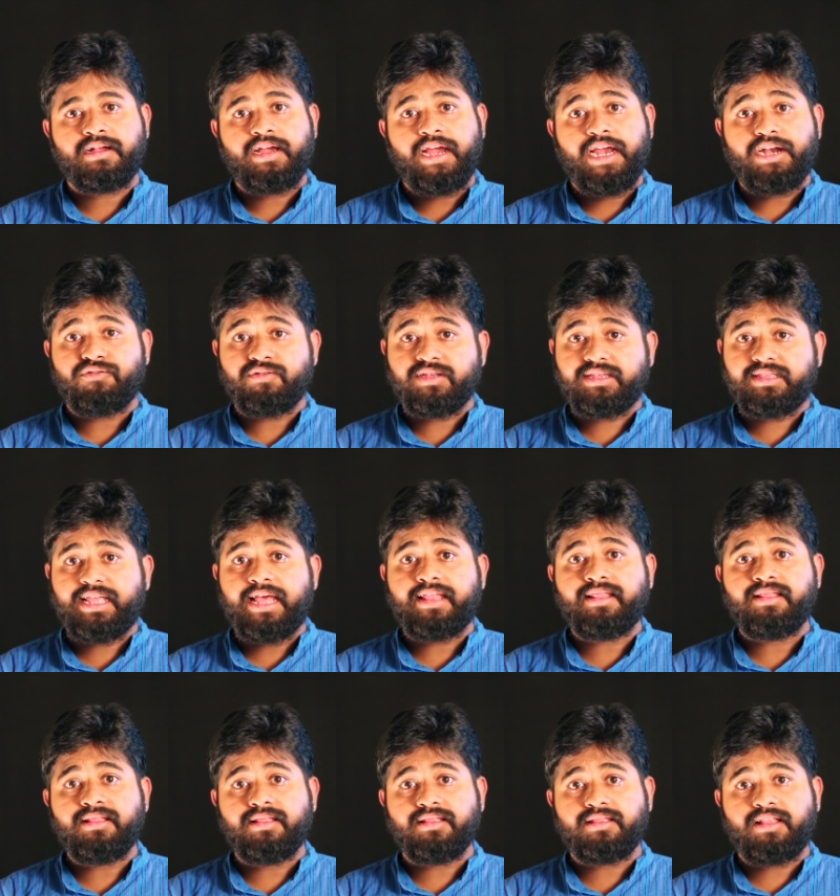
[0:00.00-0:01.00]
It was
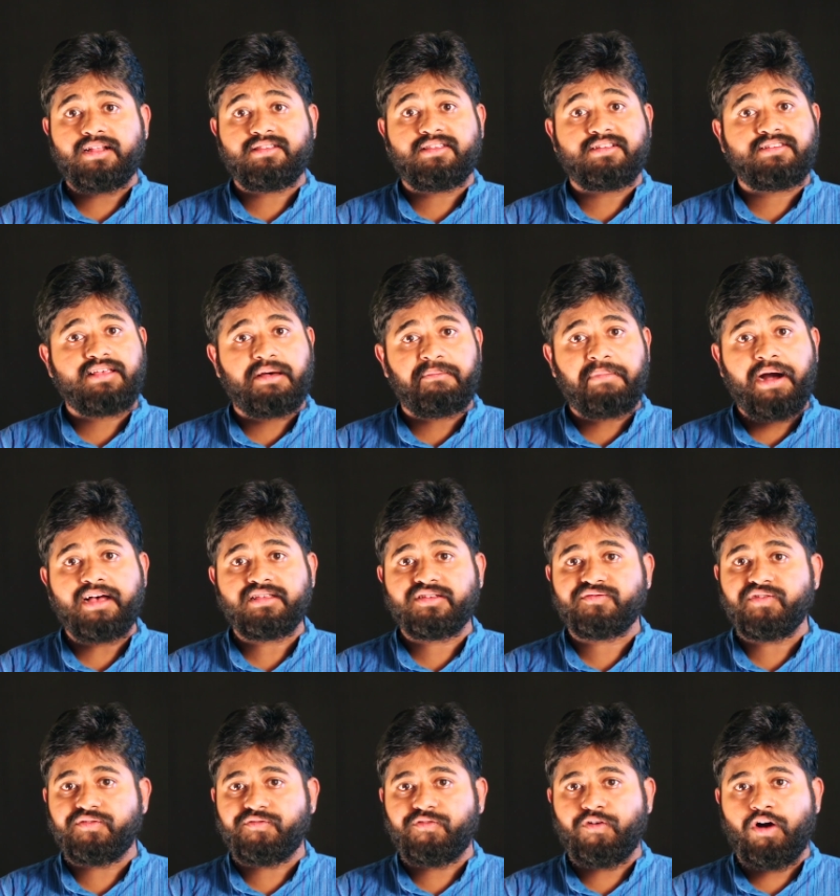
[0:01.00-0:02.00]
then that the sabhas
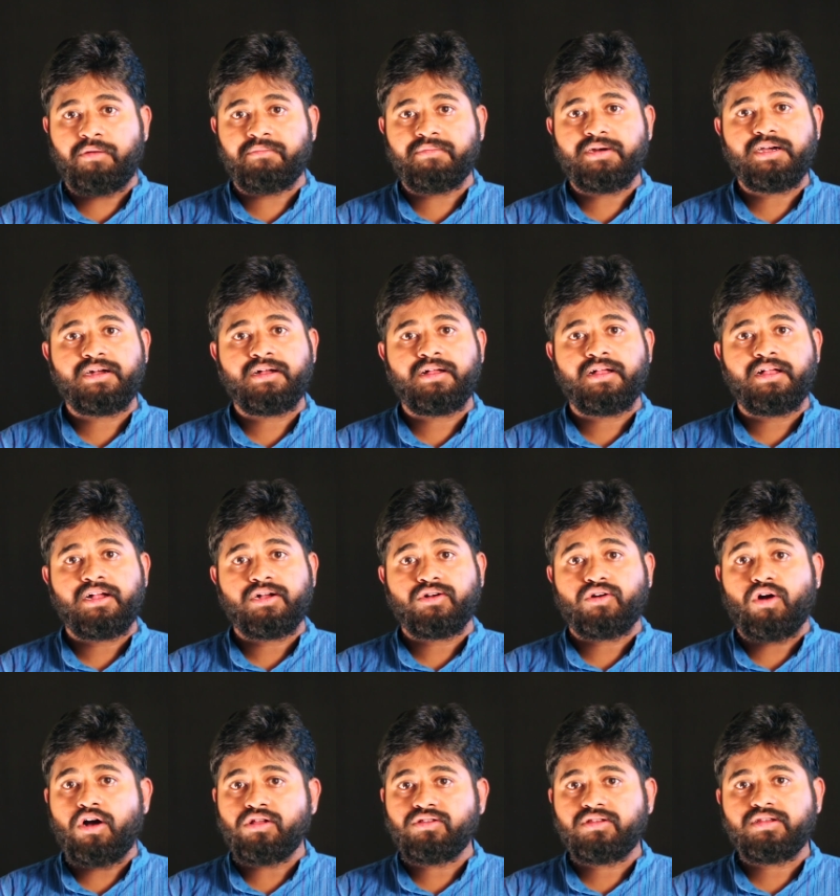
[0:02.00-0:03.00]
were formed,
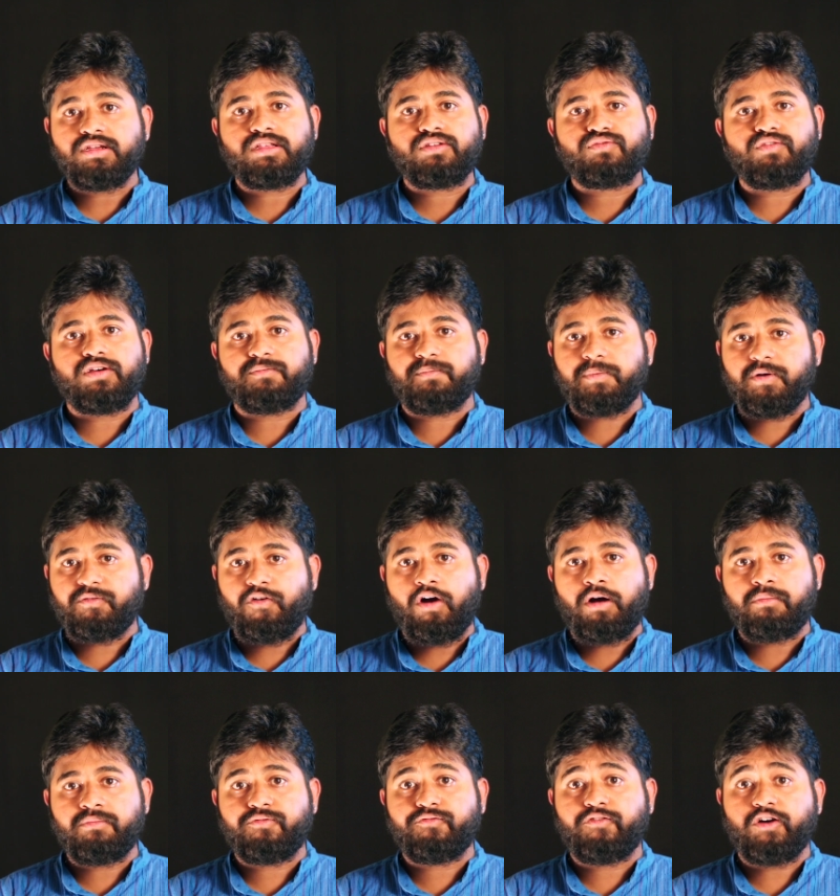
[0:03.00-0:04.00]
concerts were
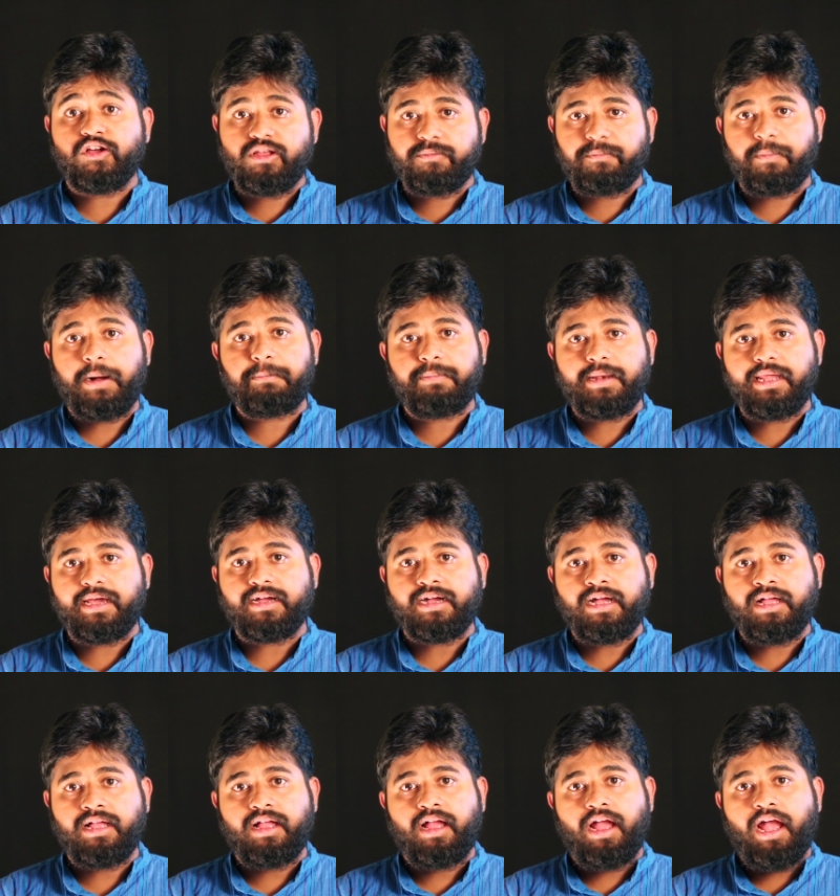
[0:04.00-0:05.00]
performed for the public
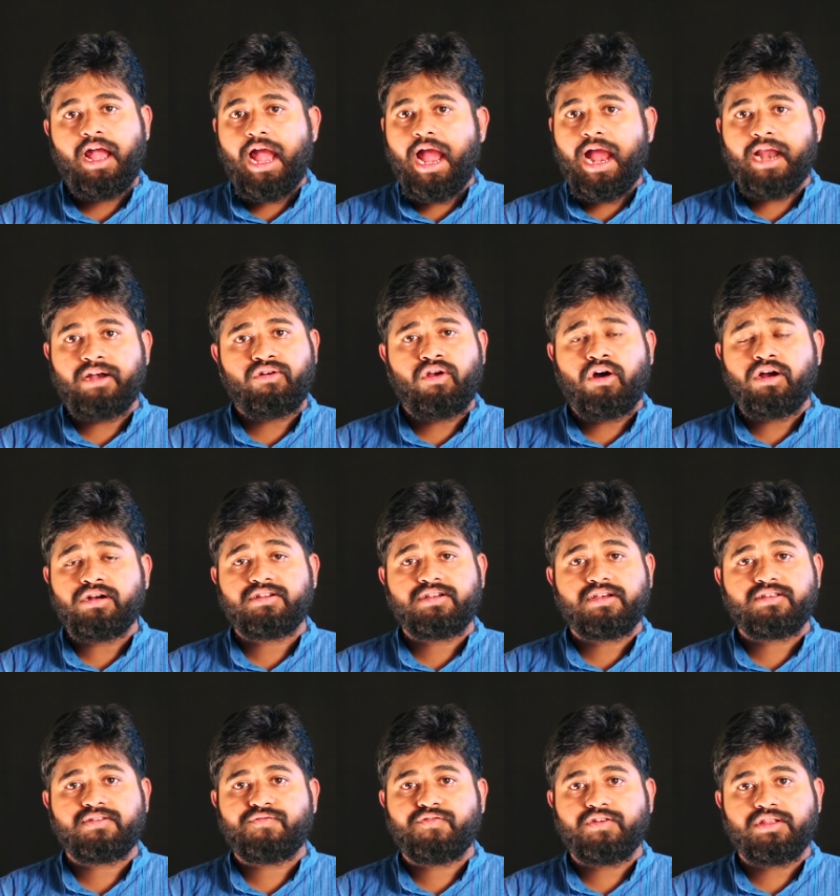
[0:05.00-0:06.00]
and not
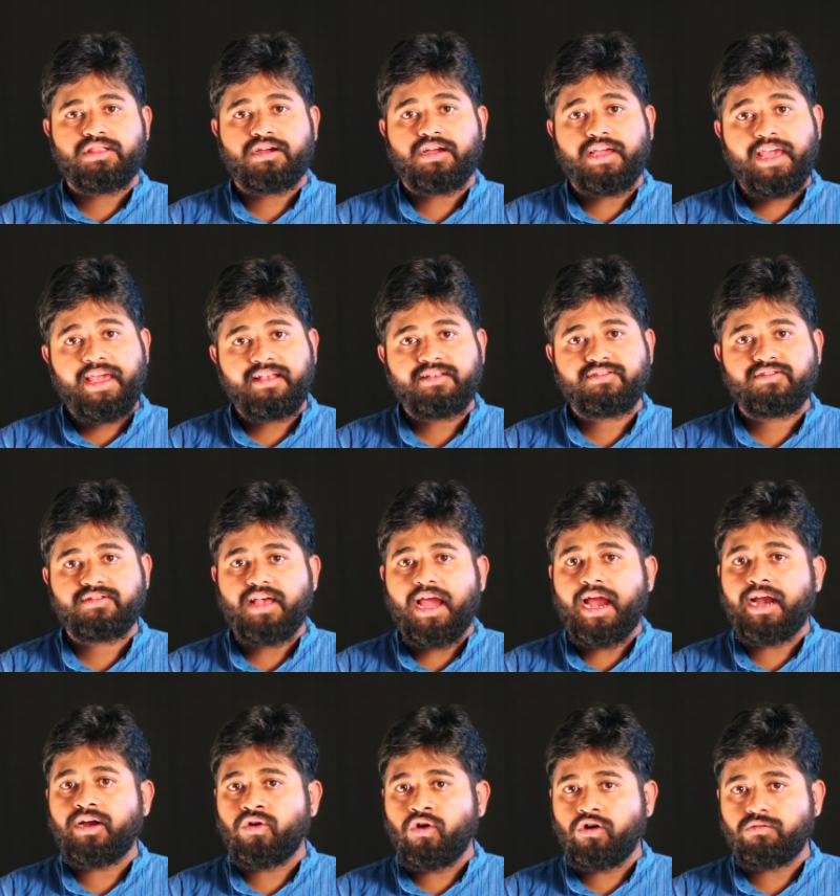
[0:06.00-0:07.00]
just for the kings
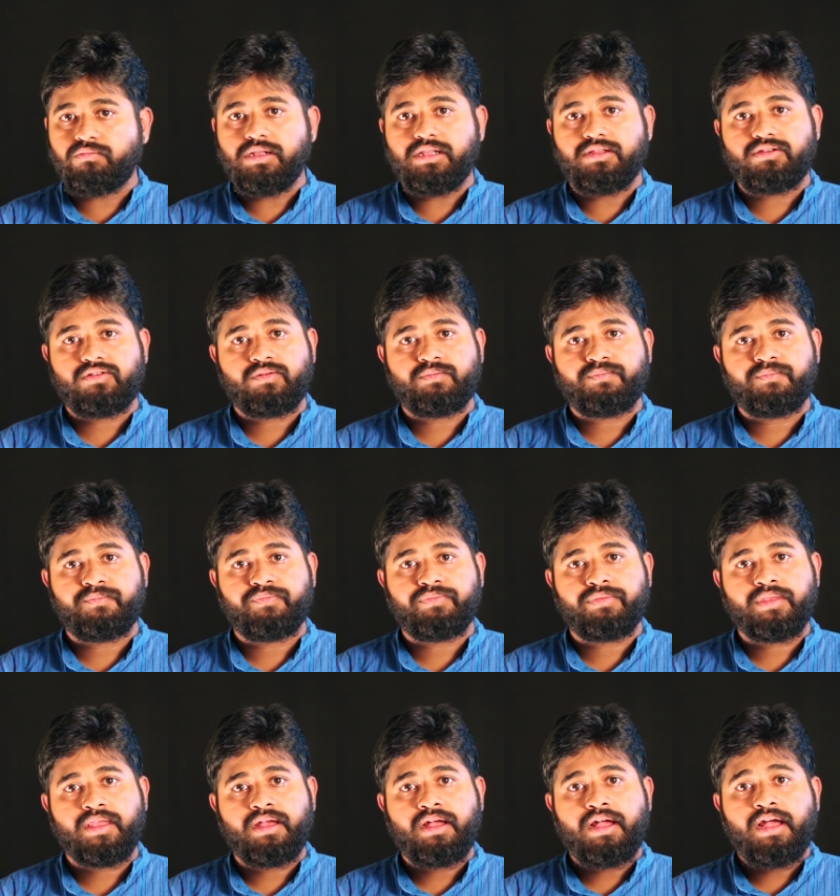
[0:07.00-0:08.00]
and nobles.
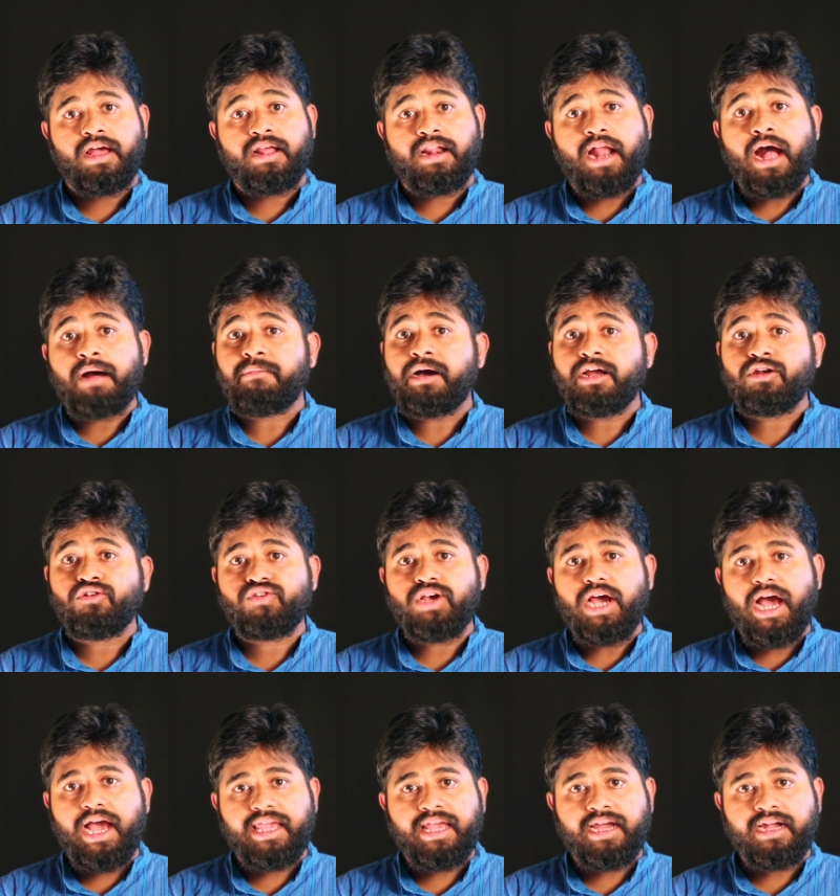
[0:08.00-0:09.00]

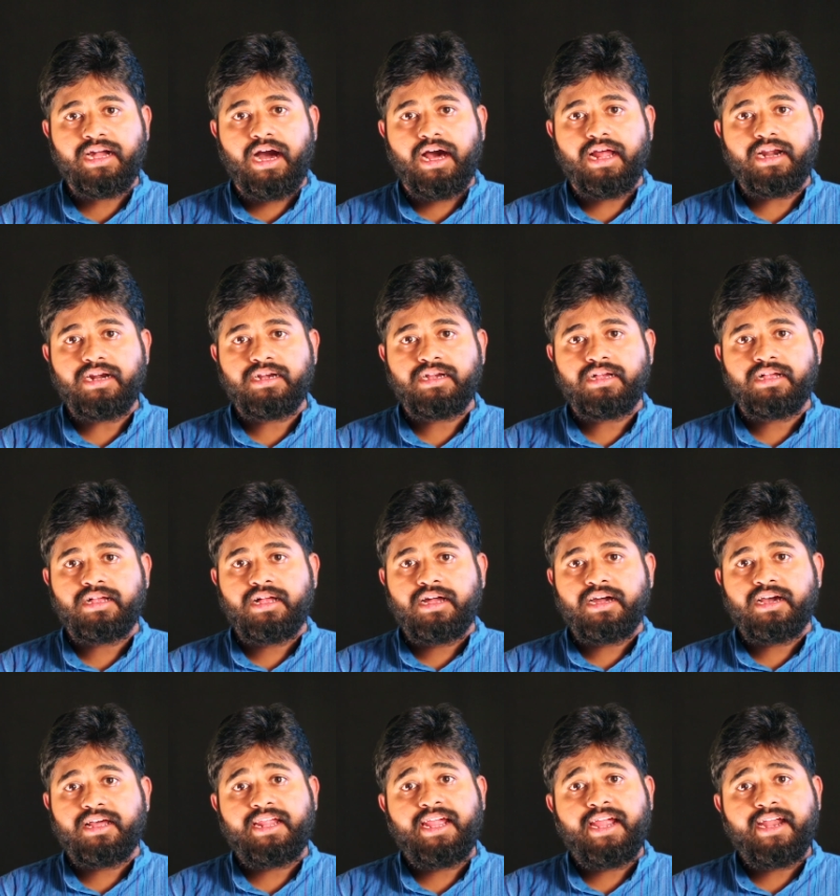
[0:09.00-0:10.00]
Ramanuja Iyengar
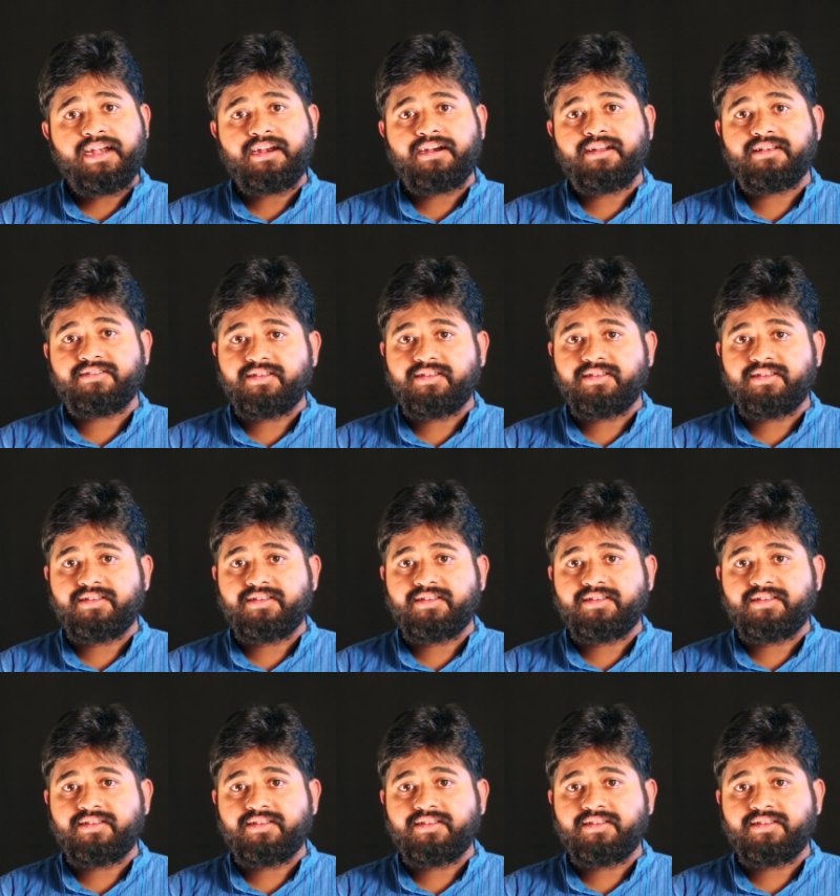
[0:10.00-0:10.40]
created a